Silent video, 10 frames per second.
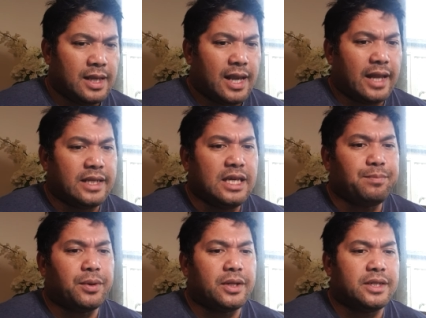And he
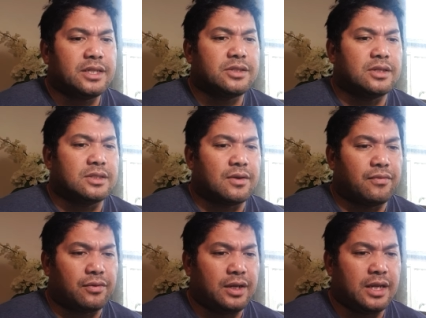put a distance of
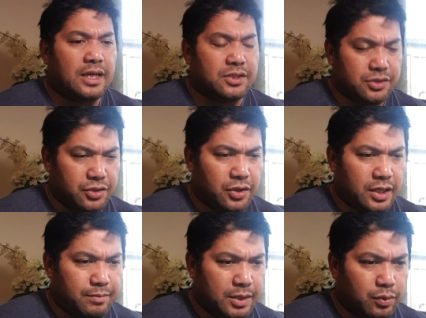three days'
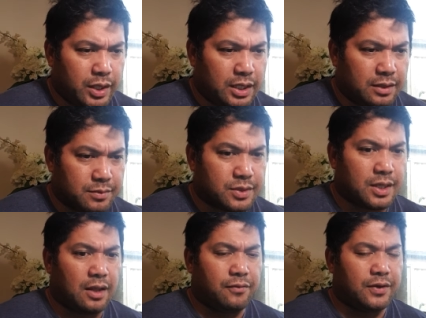journey between
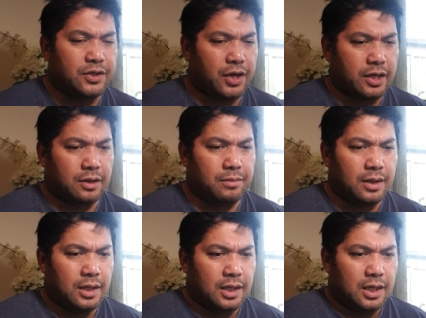himself and Jacob,
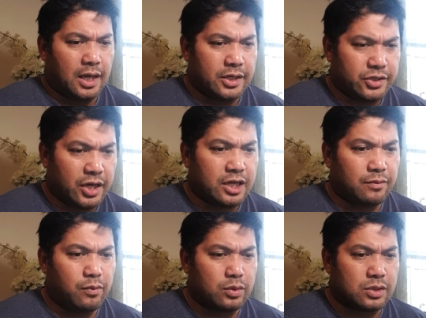and
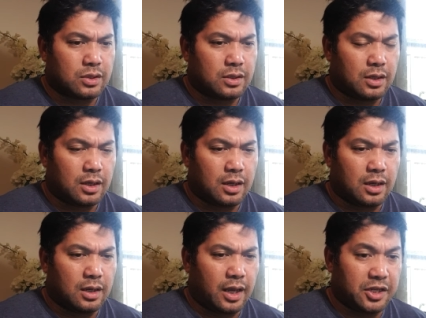Jacob was
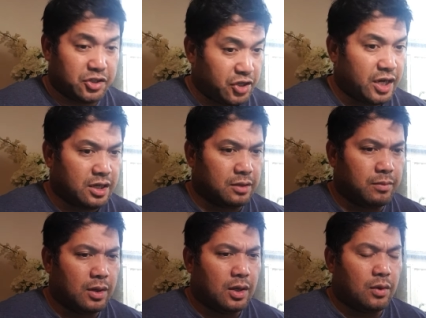uh, and
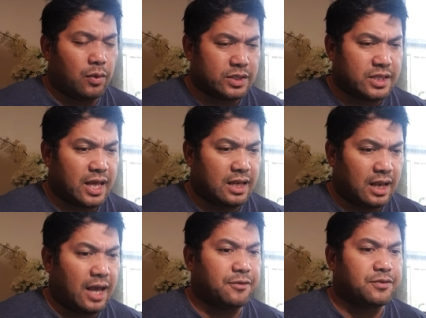Jacob was then
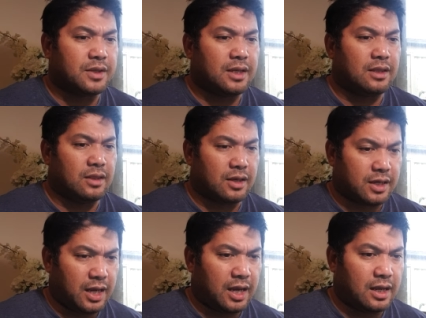left in the
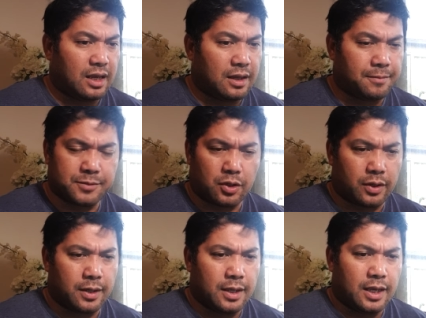care. I'm
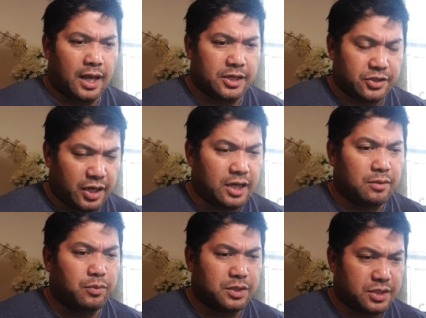sorry, and
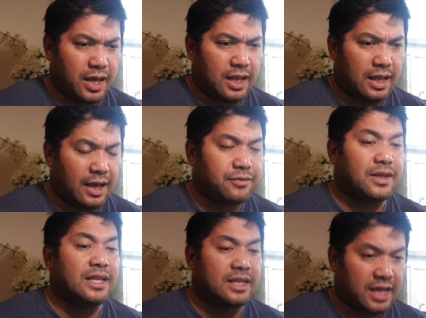Jacob was then left
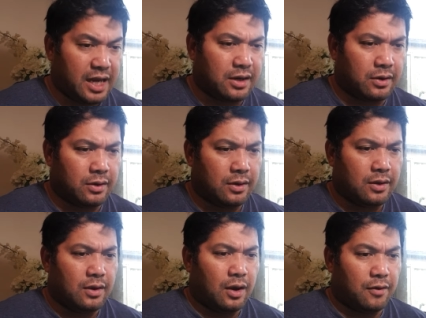in care
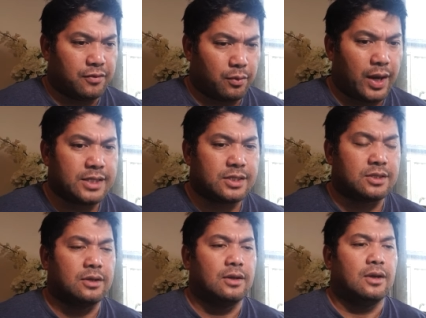of the
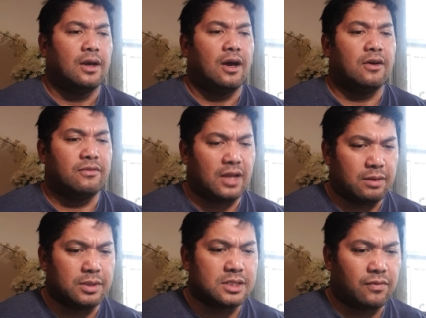rest of
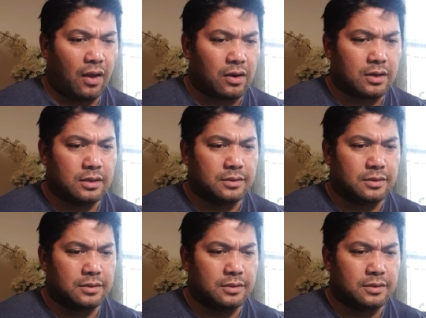Laban's flock.